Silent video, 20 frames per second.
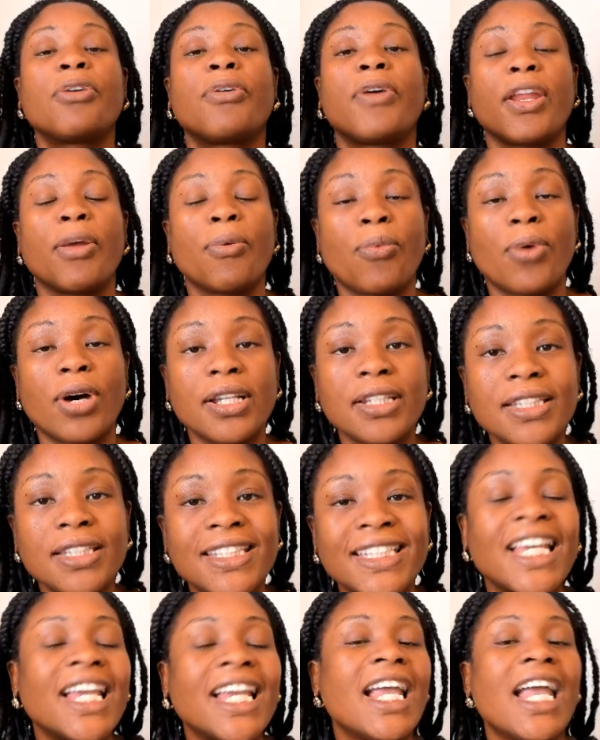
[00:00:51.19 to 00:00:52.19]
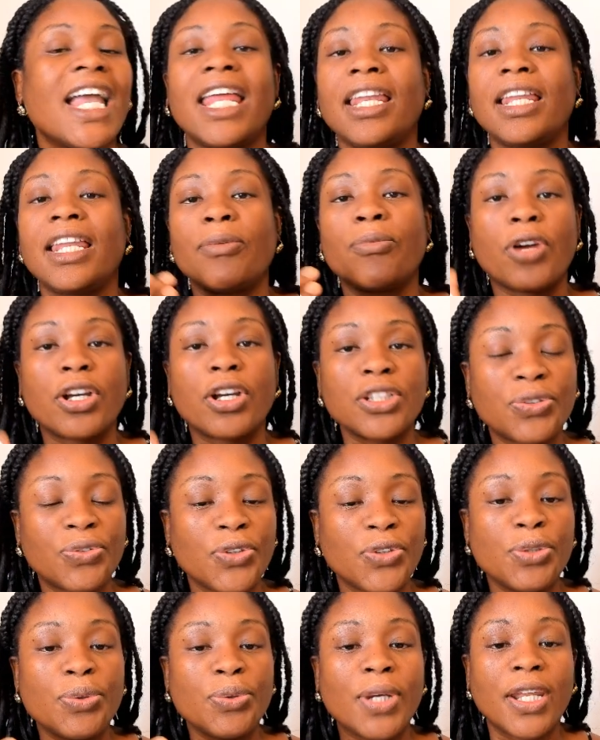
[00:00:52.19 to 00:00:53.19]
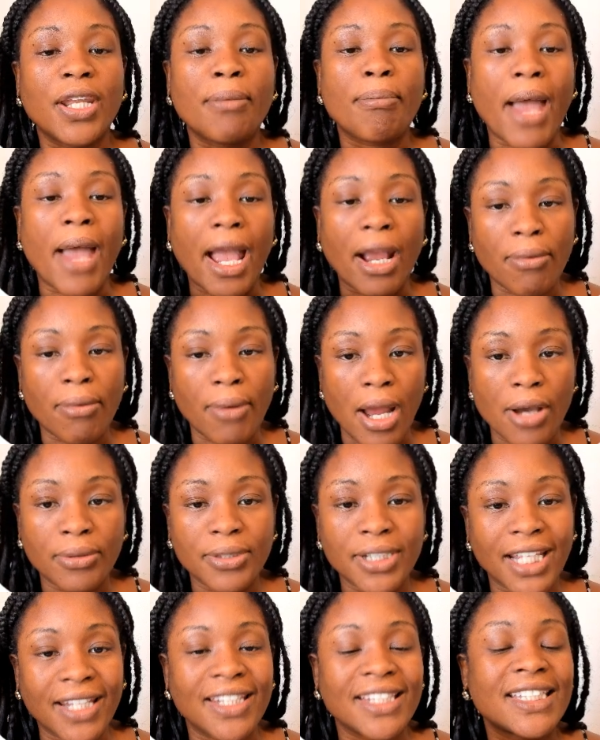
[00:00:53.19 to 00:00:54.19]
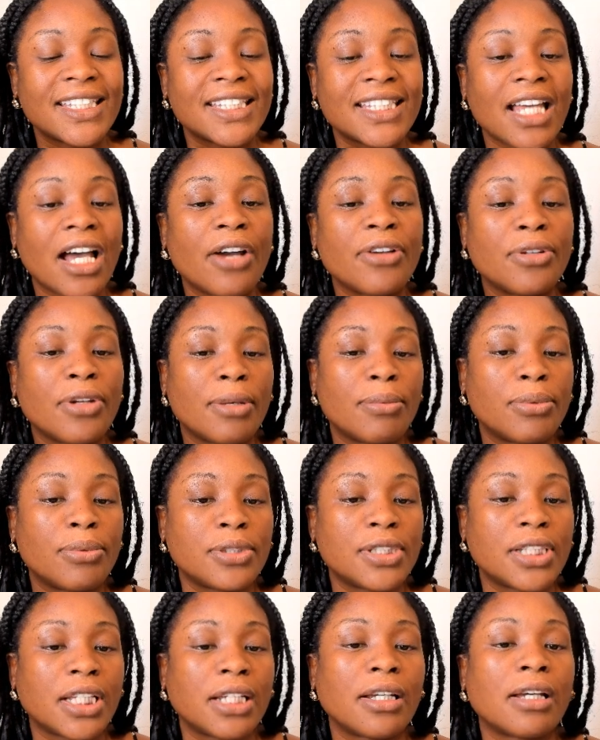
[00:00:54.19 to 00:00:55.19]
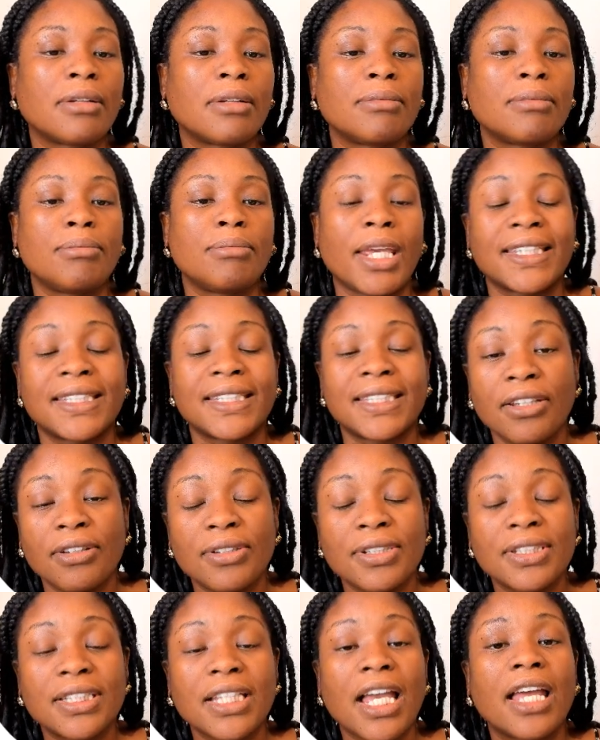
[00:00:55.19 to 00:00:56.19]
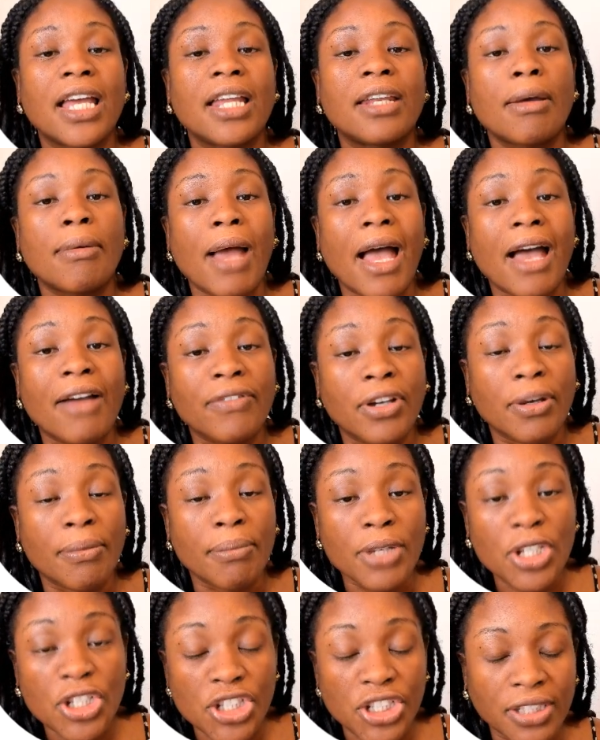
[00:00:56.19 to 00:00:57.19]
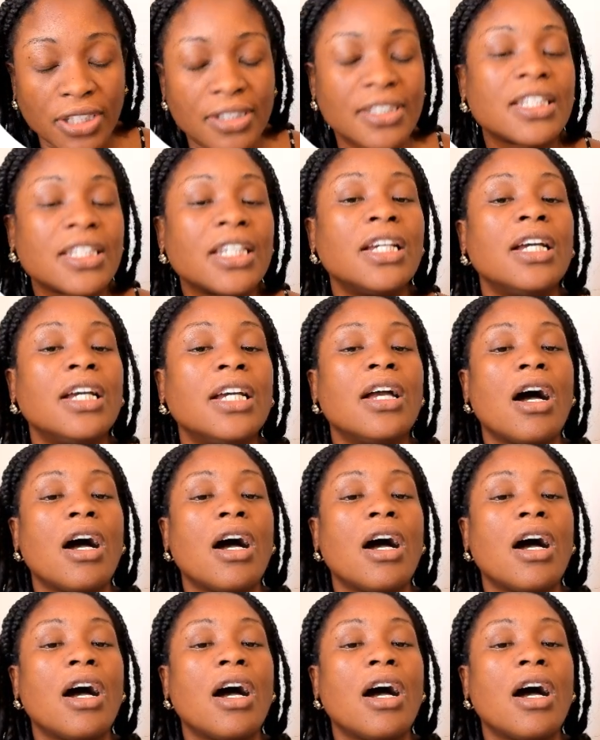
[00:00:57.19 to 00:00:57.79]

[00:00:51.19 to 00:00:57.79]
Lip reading: Create it once and it runs for you in the background, and this is how you're able to make sales and have commissions